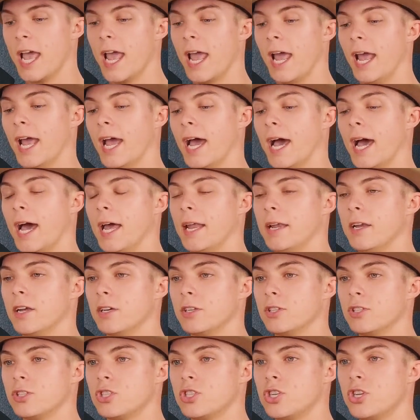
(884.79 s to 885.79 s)
And
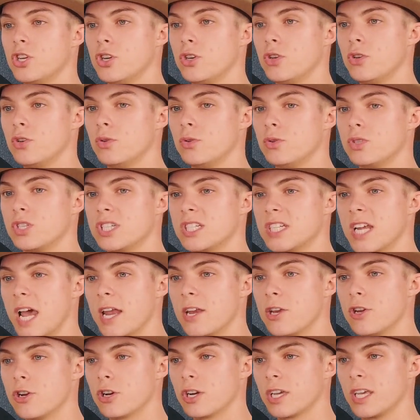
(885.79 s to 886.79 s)
to
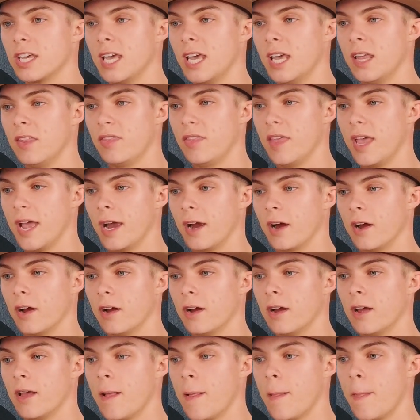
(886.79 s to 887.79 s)
send your kid
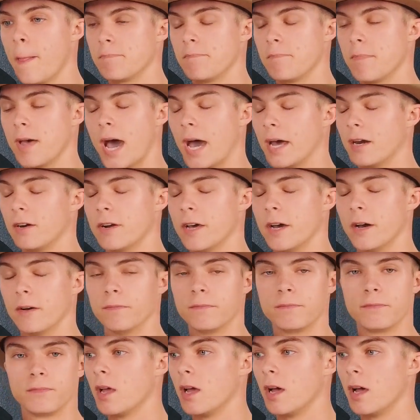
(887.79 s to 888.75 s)
there, I don't know.